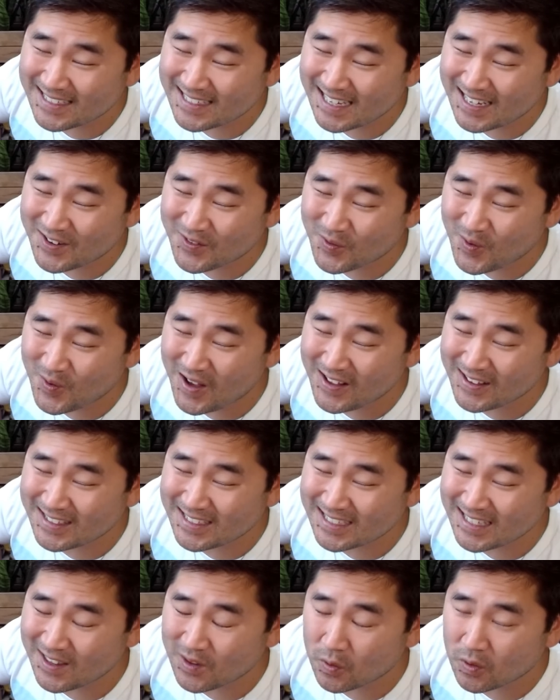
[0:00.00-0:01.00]
Ten of
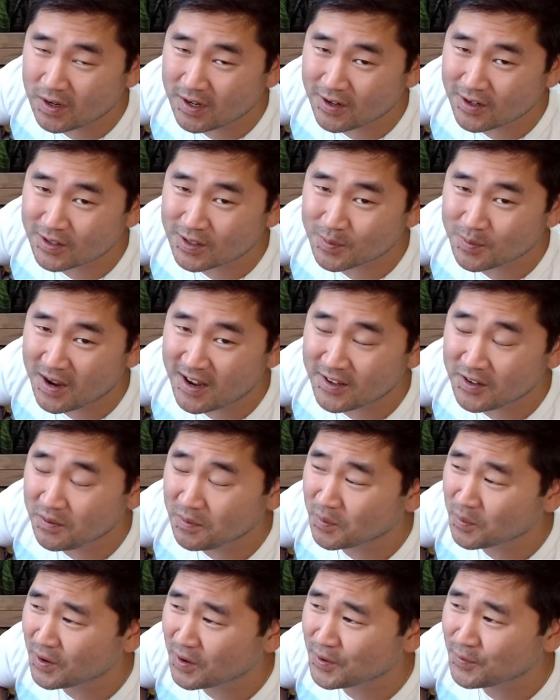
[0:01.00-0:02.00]
Wands in the root of your spread. You've
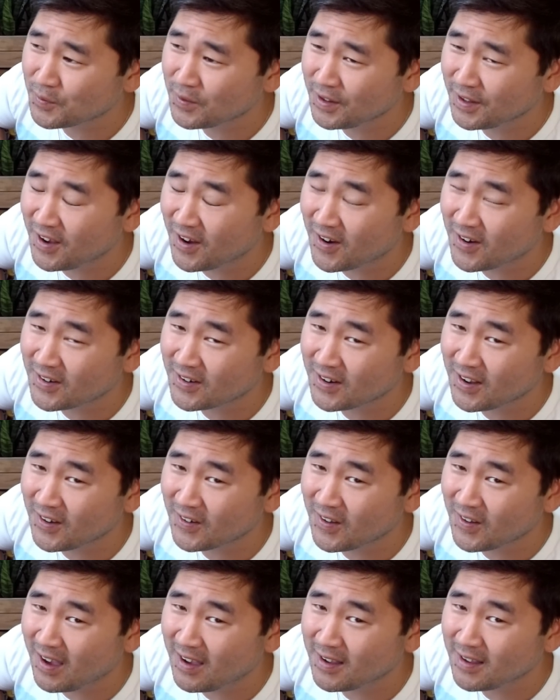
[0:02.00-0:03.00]
been working really hard,
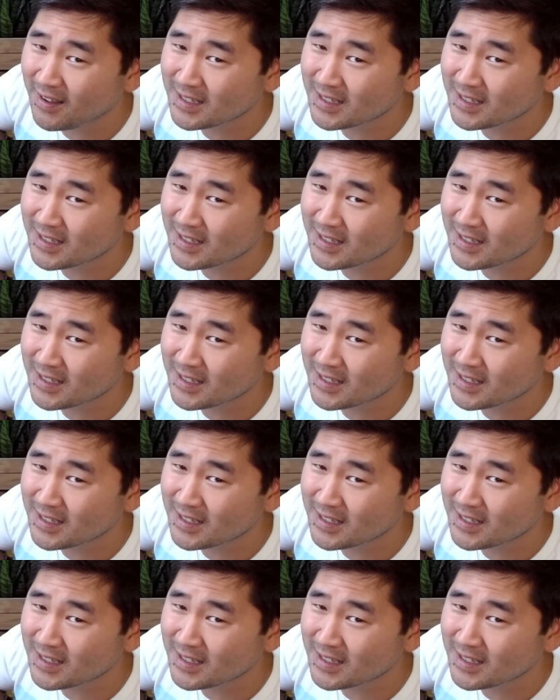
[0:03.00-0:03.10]
okay?